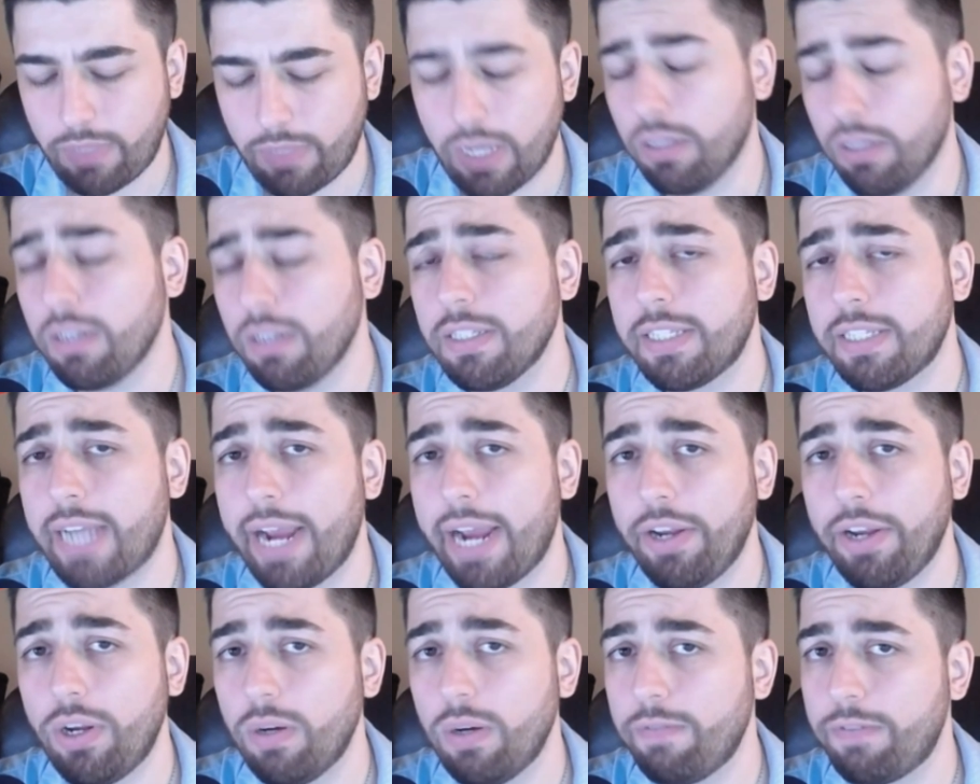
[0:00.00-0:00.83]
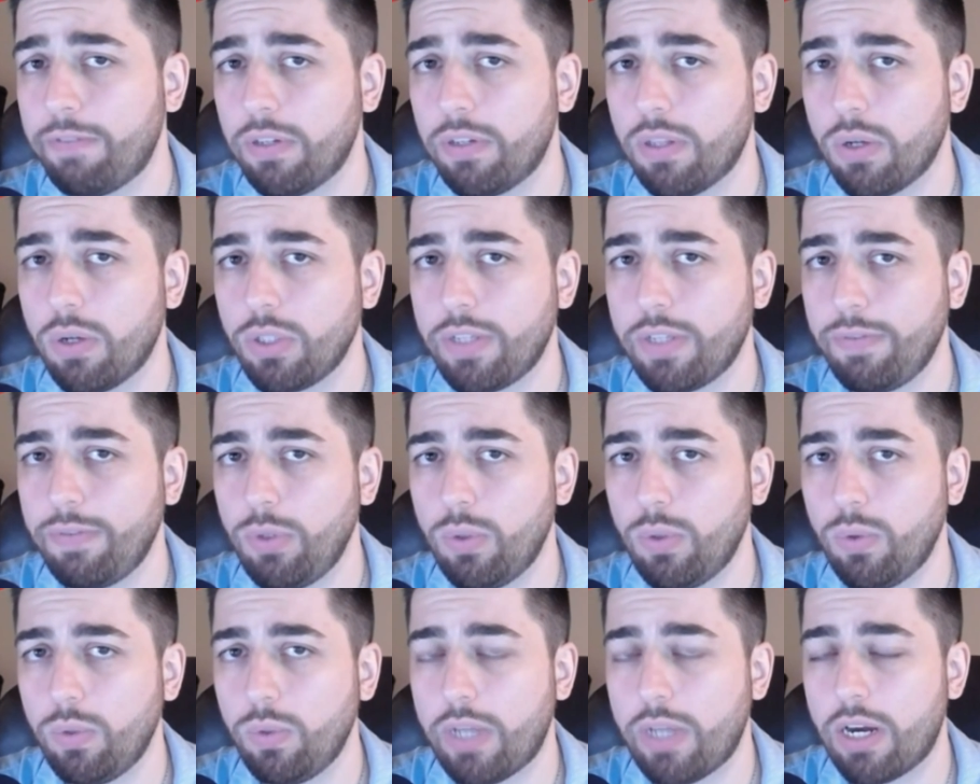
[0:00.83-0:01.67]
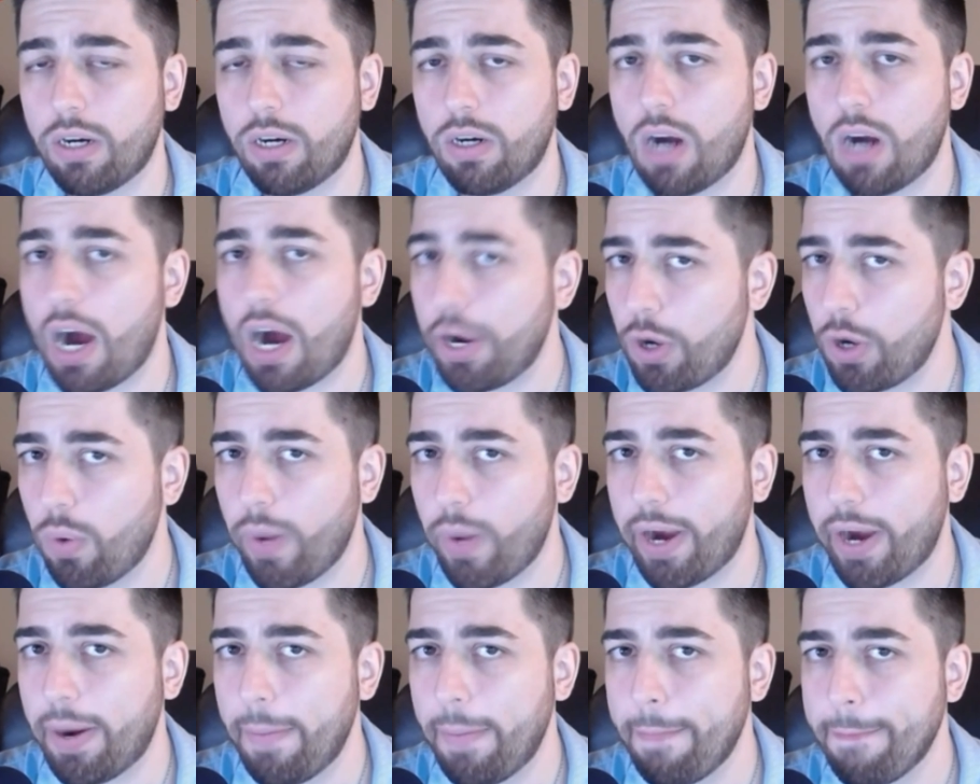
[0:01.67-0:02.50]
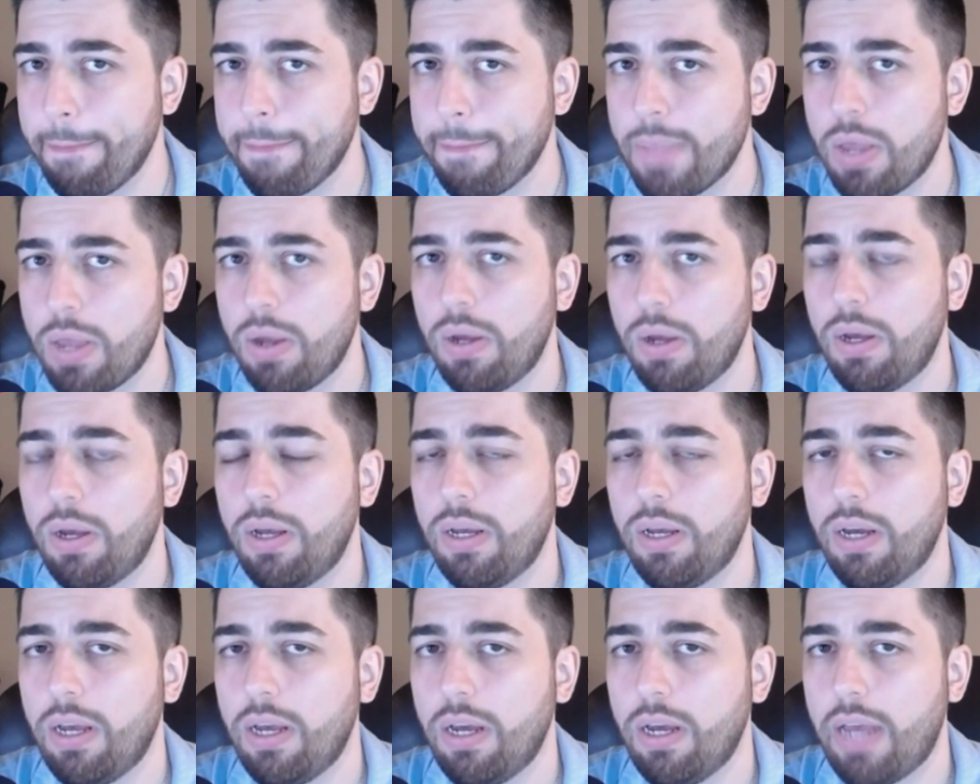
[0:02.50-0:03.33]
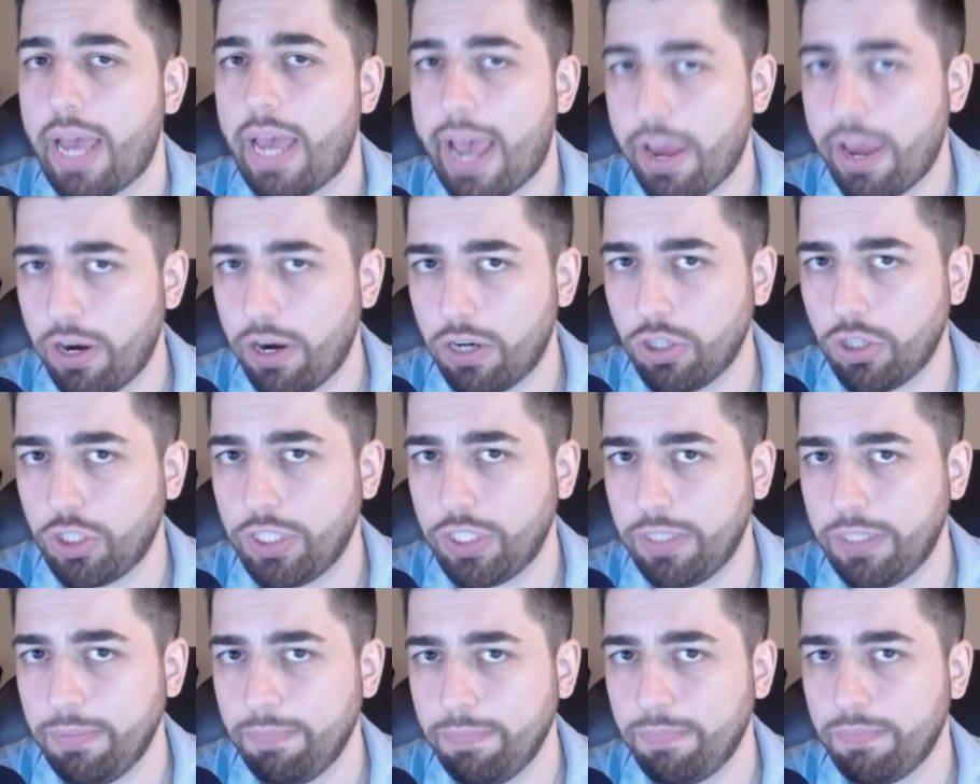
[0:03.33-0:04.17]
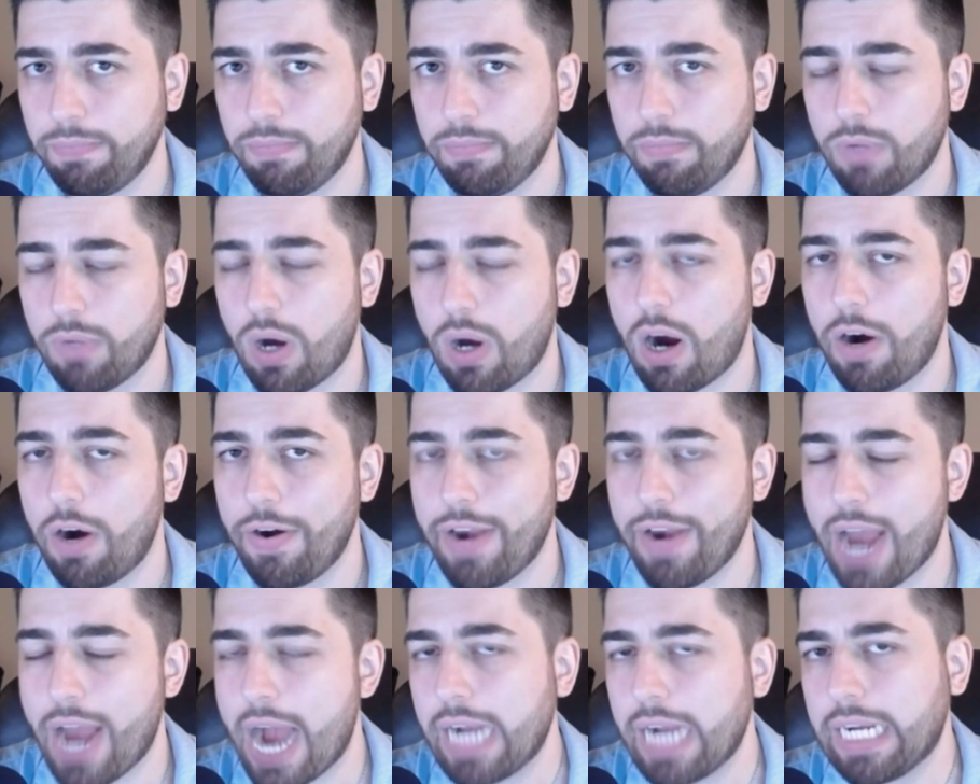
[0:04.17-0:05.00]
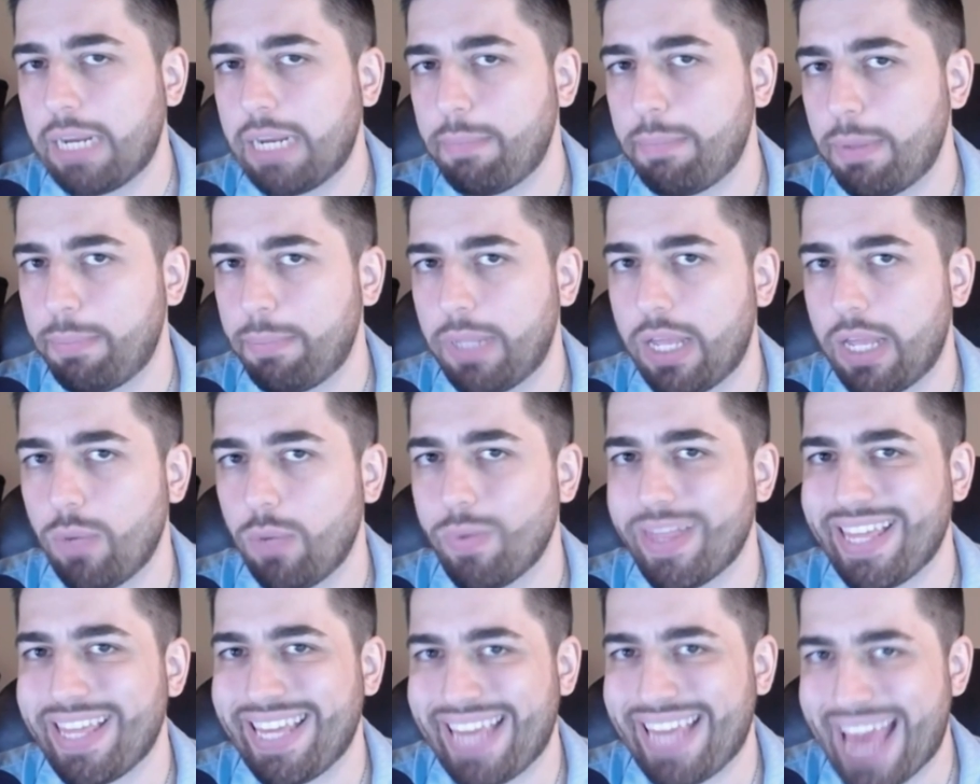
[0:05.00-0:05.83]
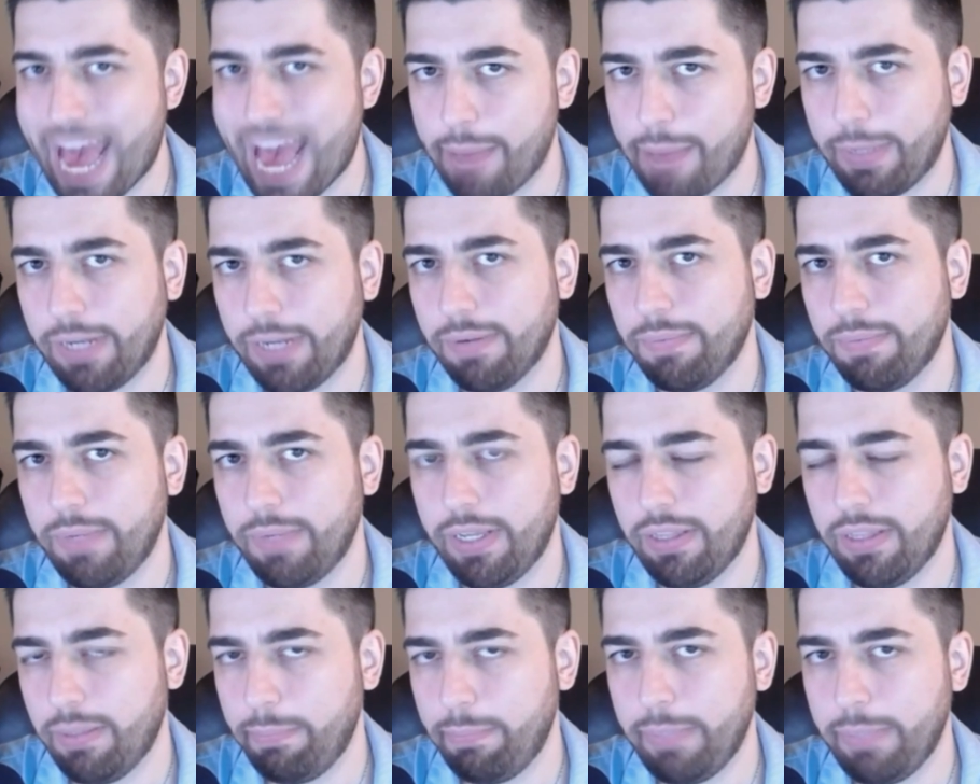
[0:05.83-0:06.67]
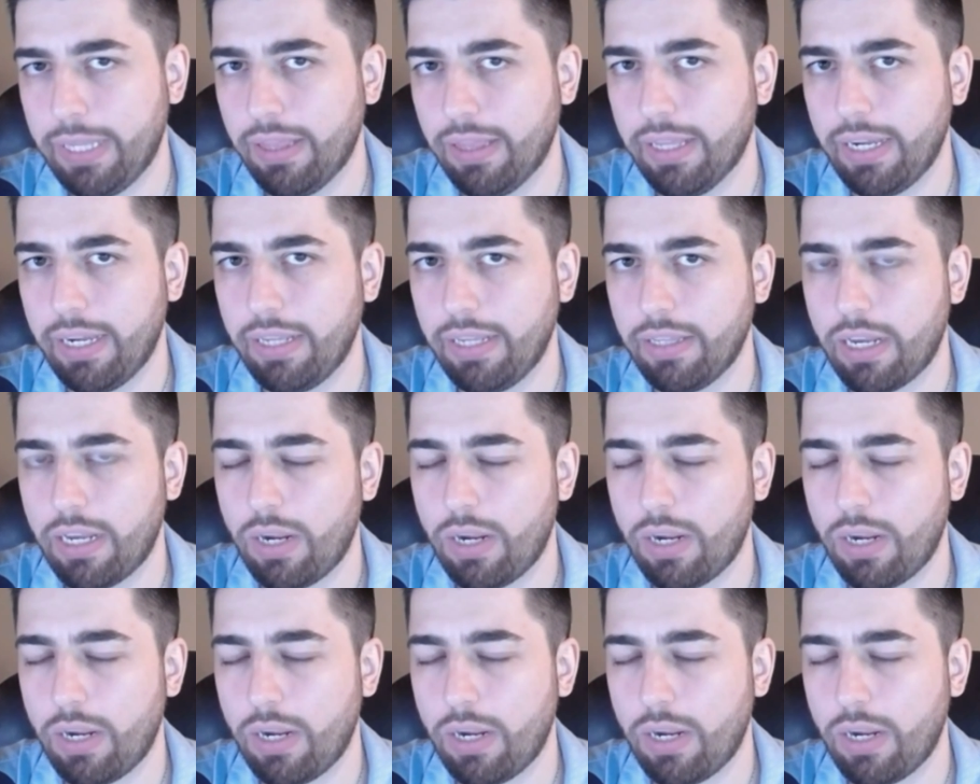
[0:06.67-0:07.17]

Little side note for those of you that are unaware, Energy are not going to be playing with Yaman in the mid lane.